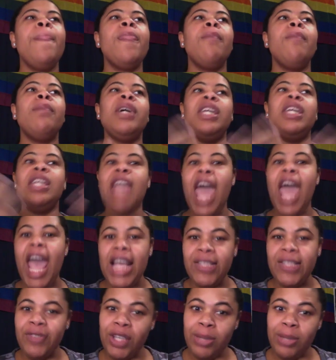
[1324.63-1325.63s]
But he
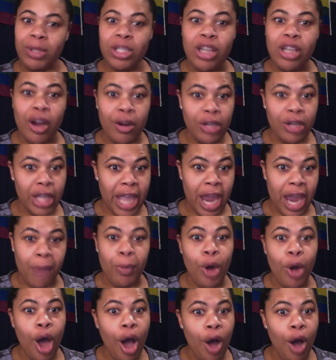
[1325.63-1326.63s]
asked for them to turn the
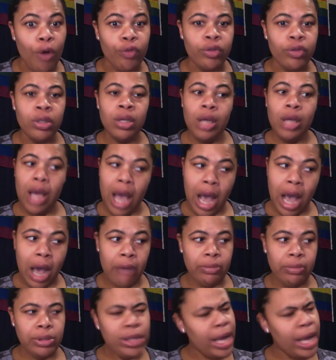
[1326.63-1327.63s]
camera off. I
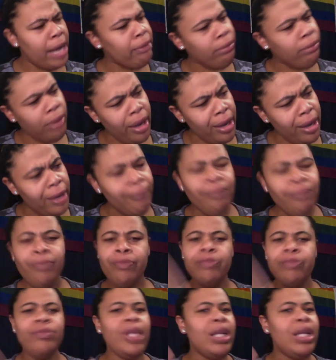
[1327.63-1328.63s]
was like, what?
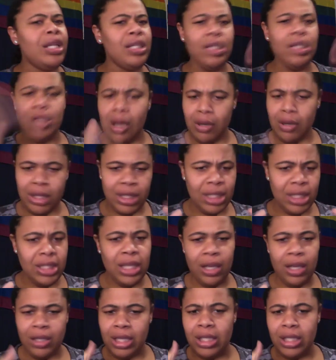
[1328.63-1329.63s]
Now, this is all the
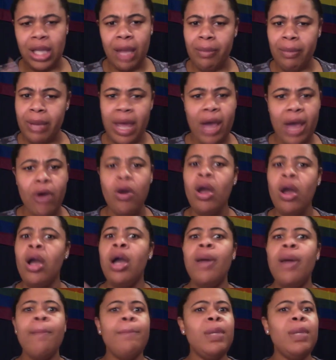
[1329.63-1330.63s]
details that's coming out.
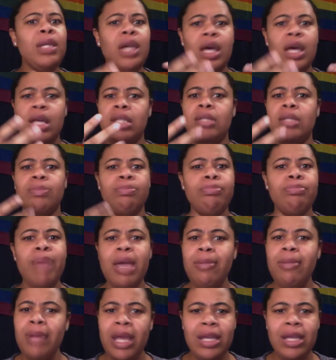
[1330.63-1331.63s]
Because,
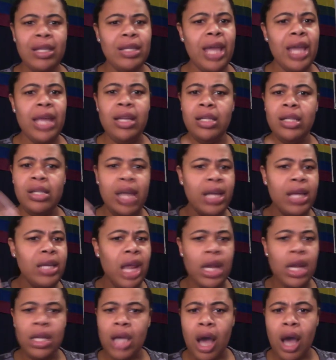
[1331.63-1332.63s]
baby, they
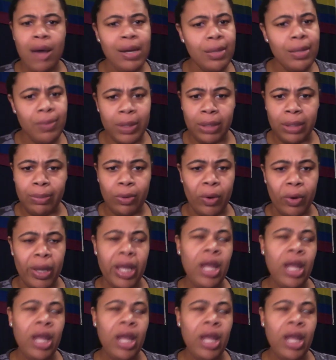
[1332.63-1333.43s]
didn't caught up with the boy.